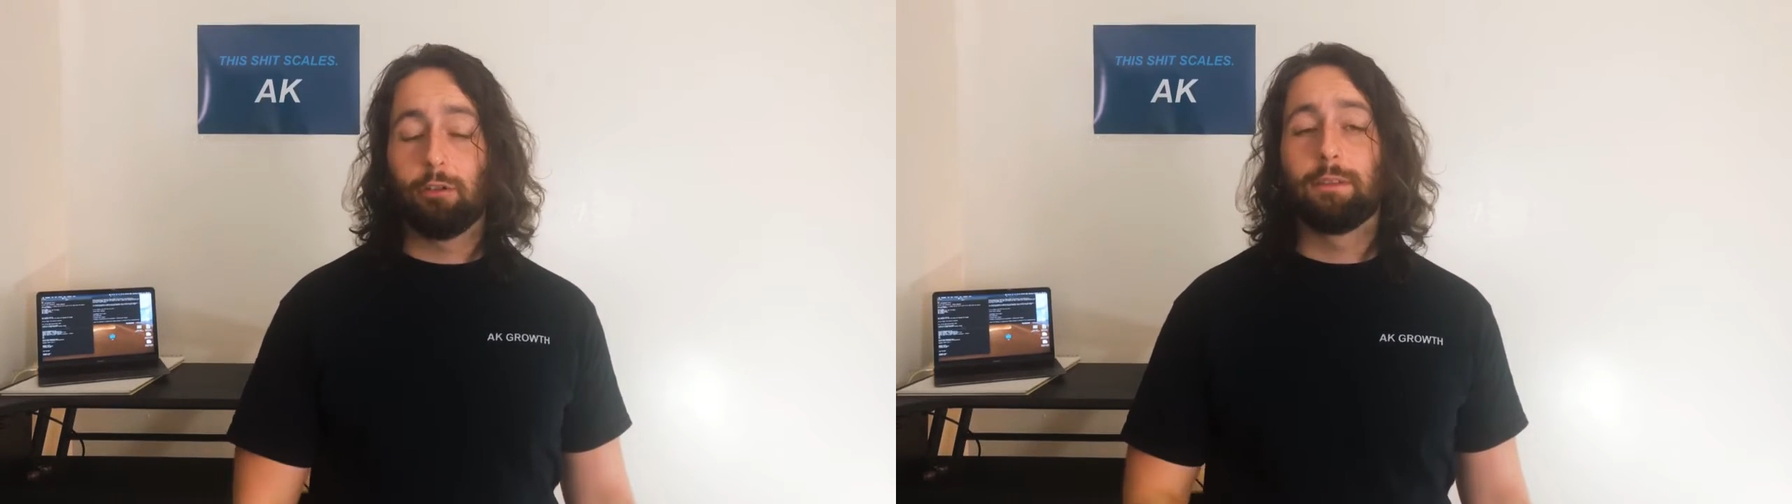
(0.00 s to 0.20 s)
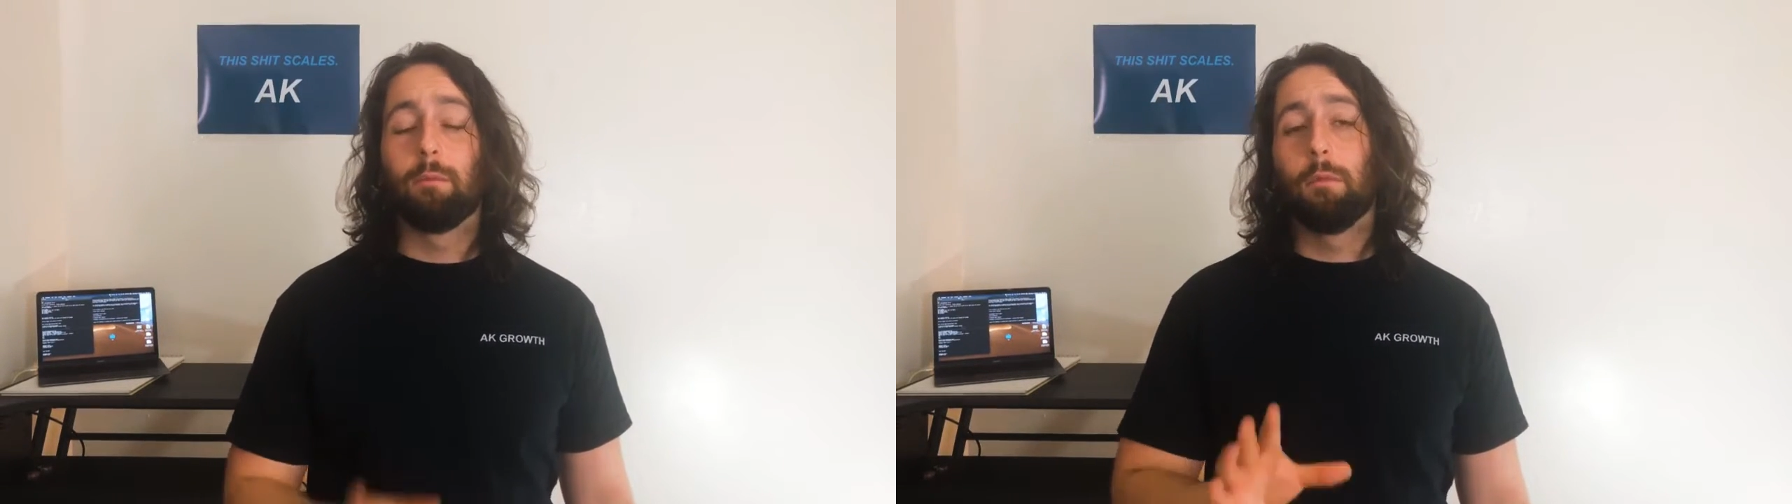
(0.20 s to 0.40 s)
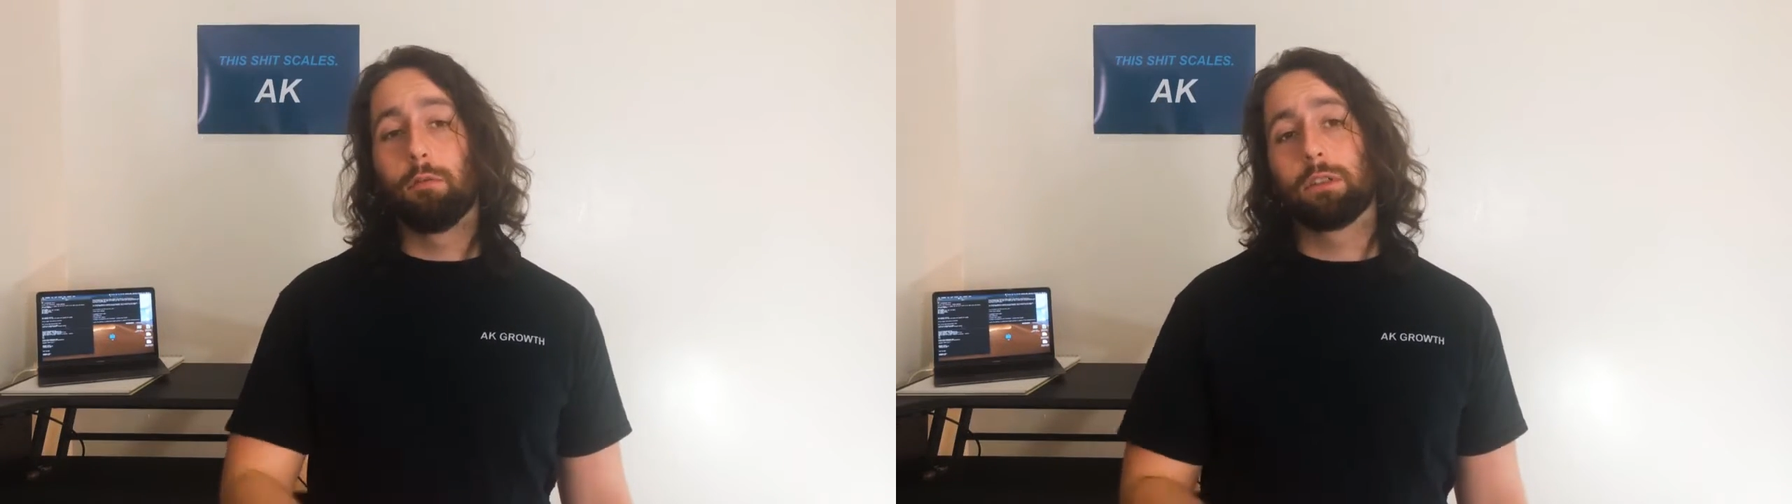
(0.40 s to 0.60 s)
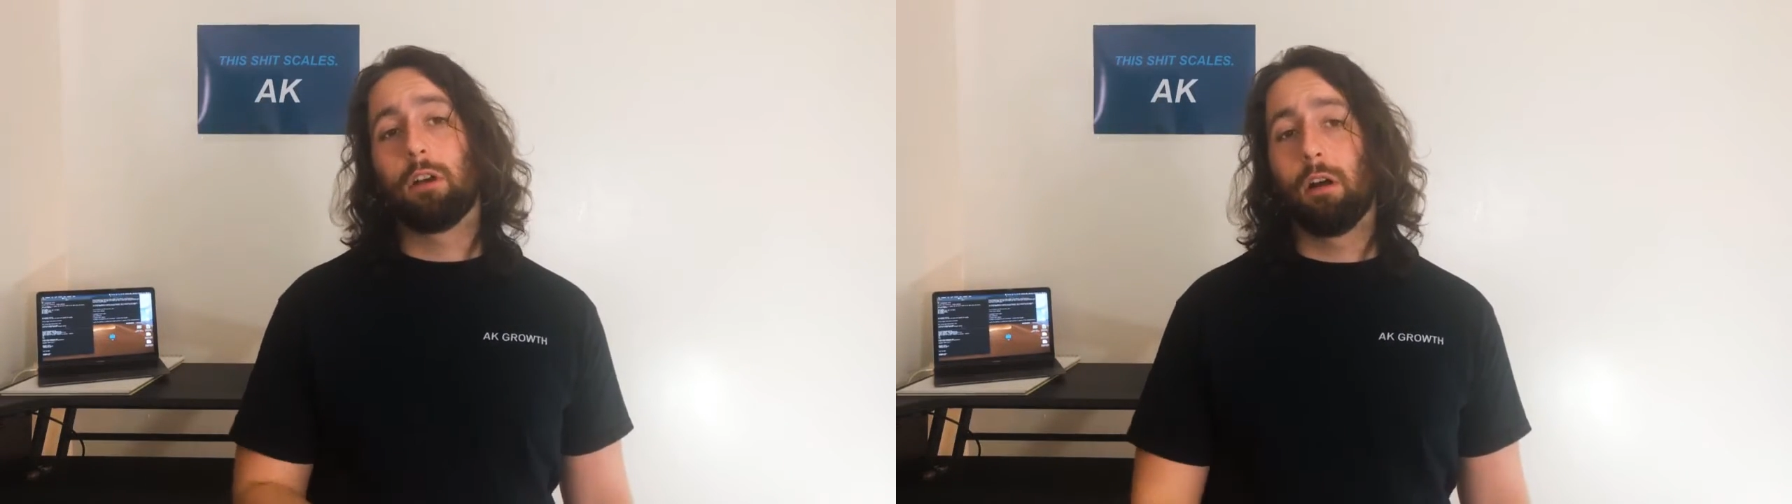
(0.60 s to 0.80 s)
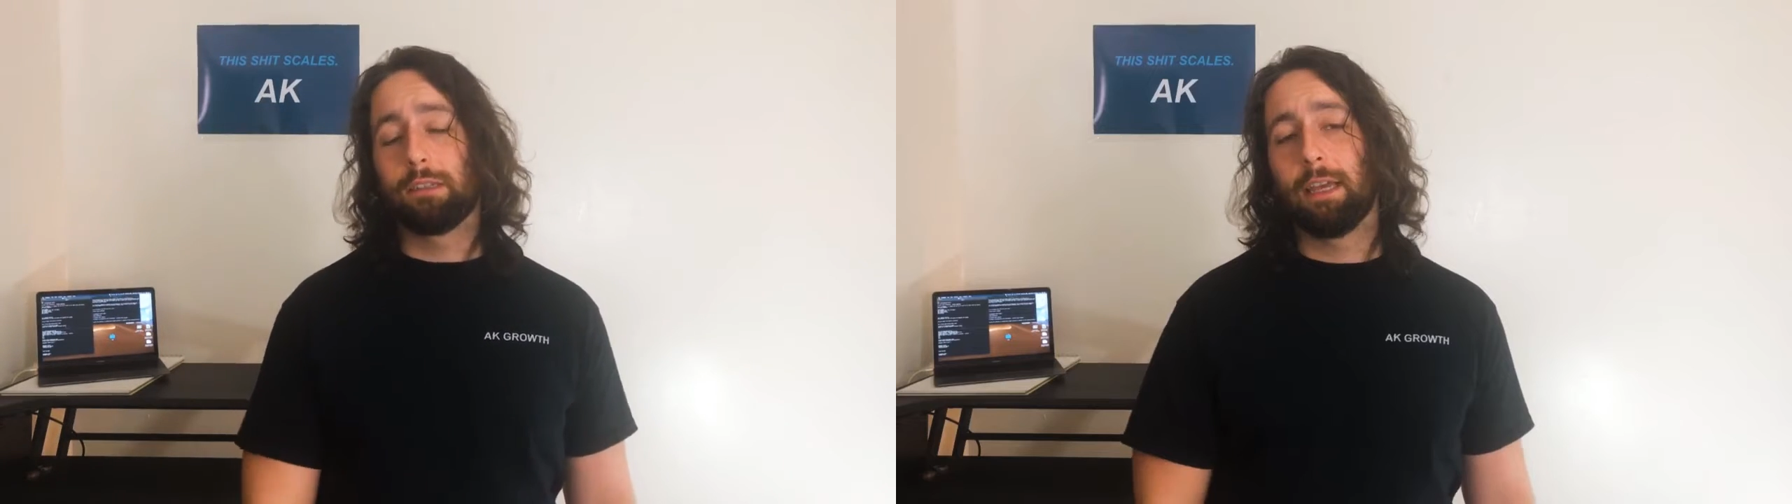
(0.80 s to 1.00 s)
You have the most
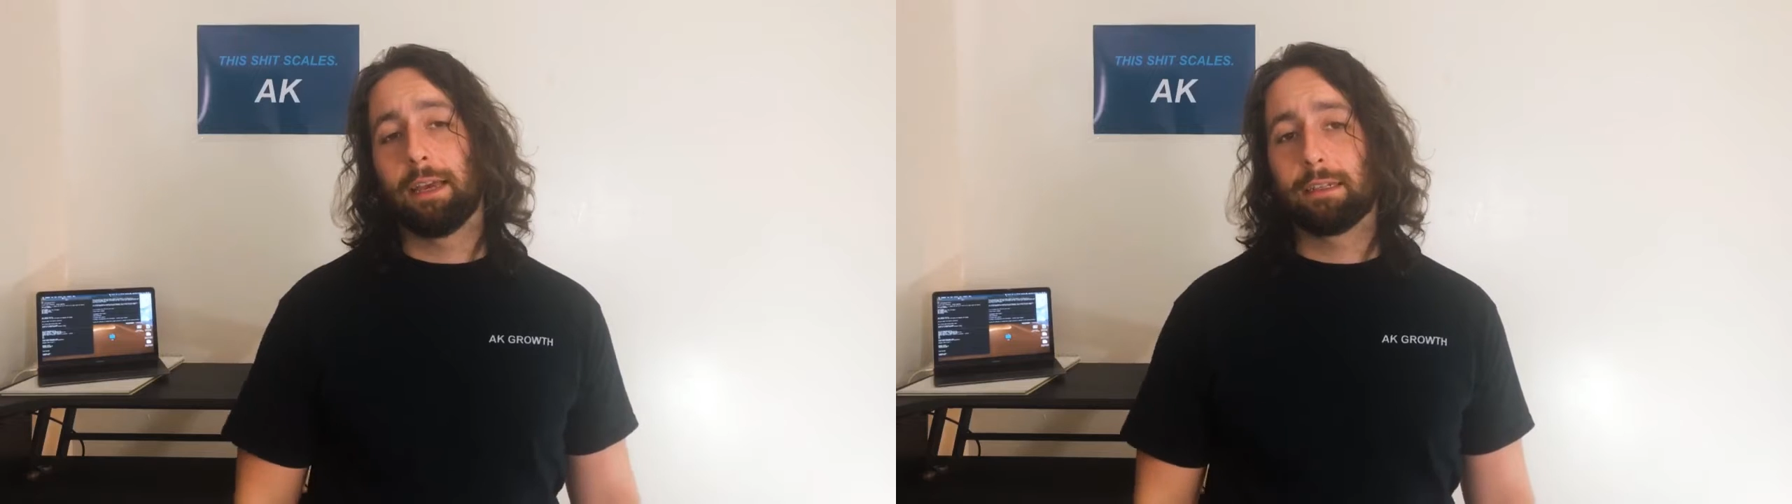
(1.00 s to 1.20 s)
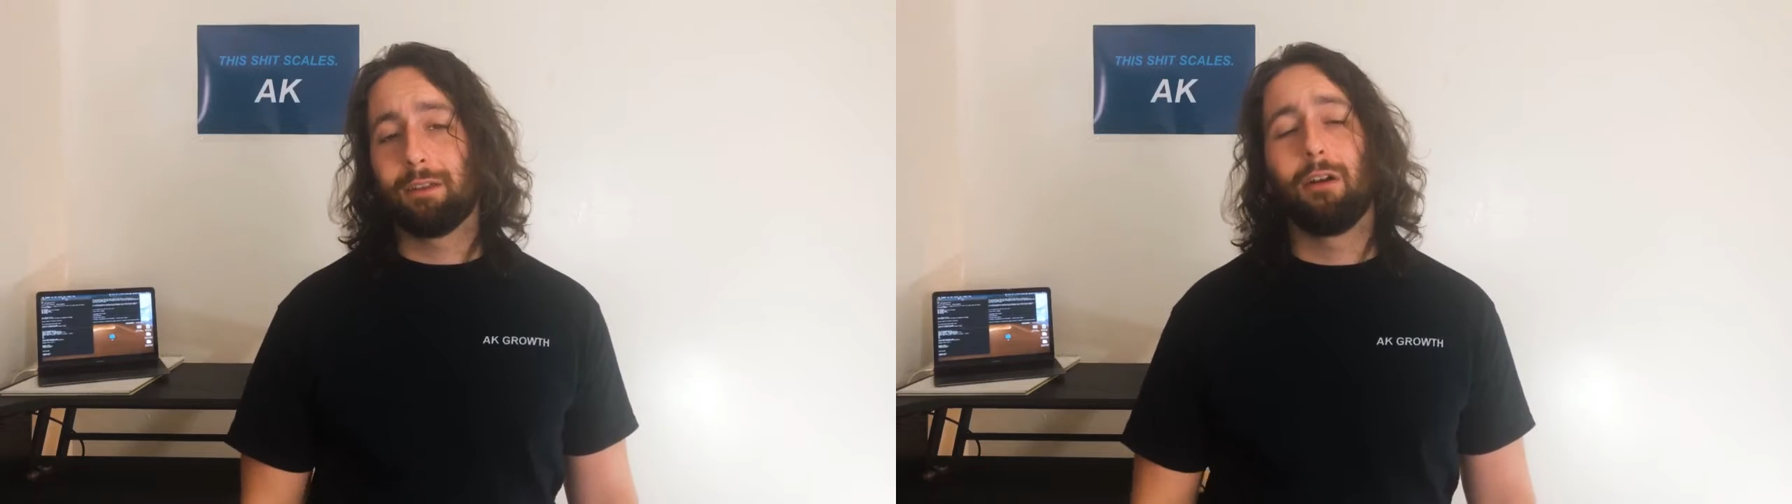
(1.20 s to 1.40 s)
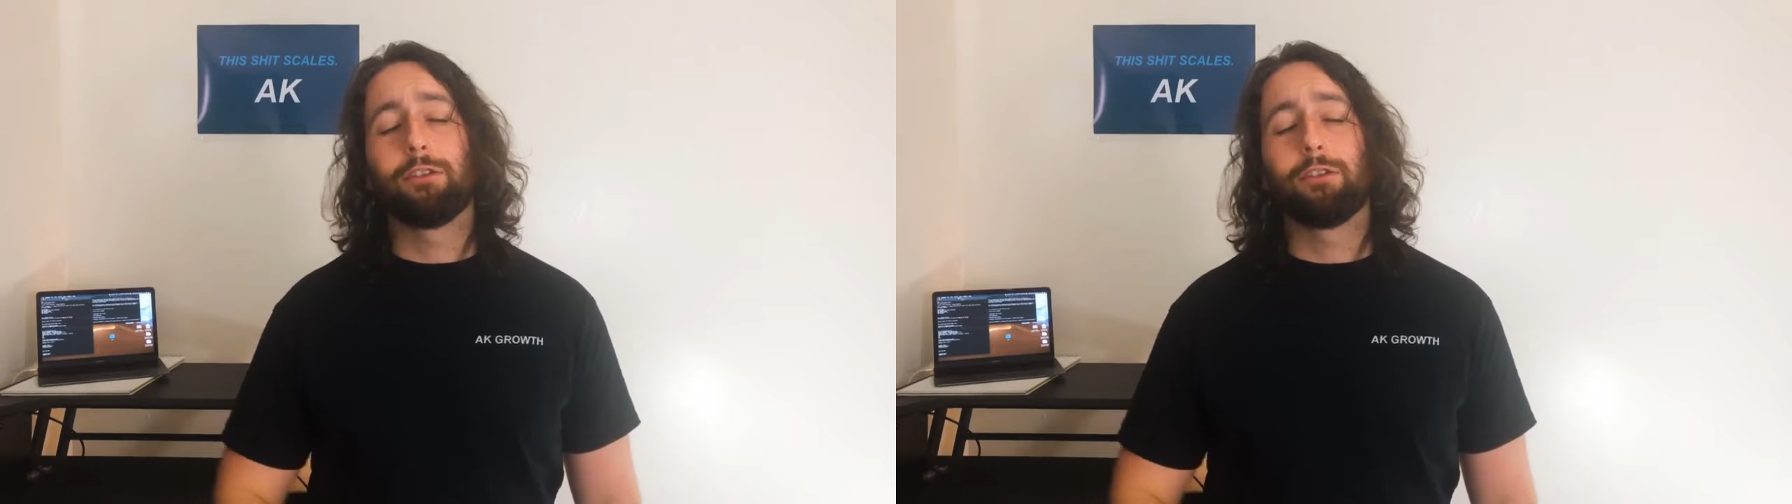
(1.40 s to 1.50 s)
context